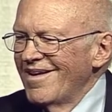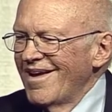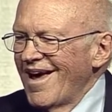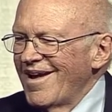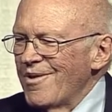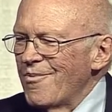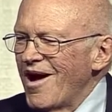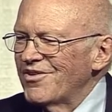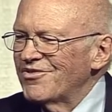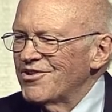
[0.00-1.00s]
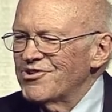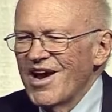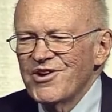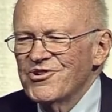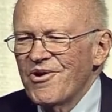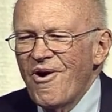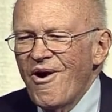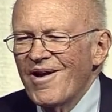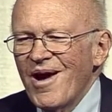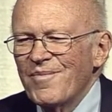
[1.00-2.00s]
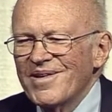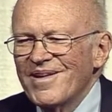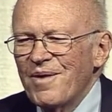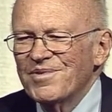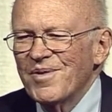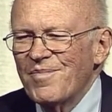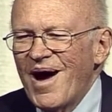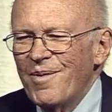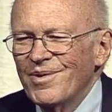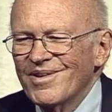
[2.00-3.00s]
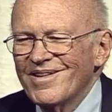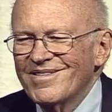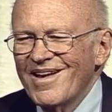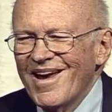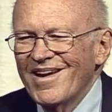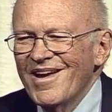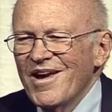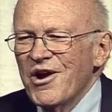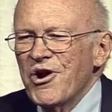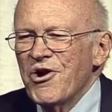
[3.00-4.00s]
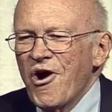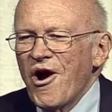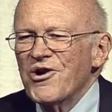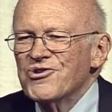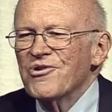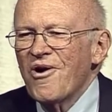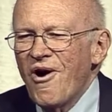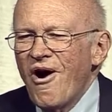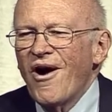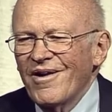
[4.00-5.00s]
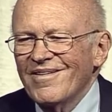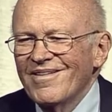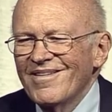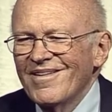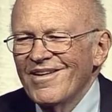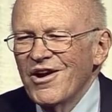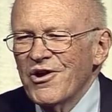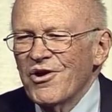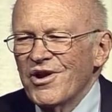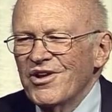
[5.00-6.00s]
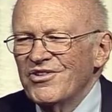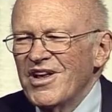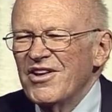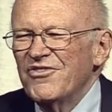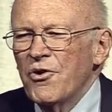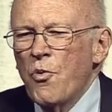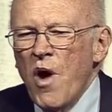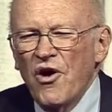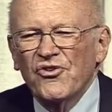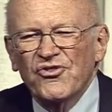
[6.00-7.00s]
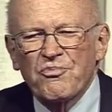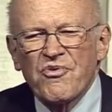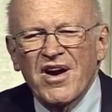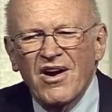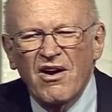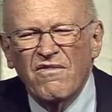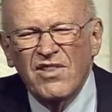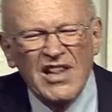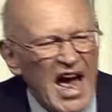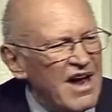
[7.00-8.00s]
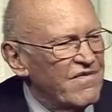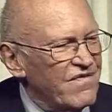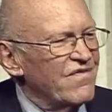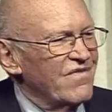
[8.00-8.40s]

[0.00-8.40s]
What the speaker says: And he wants to change your heart. How many times in the Bible does it say, guard your heart, because it is the wellspring of life.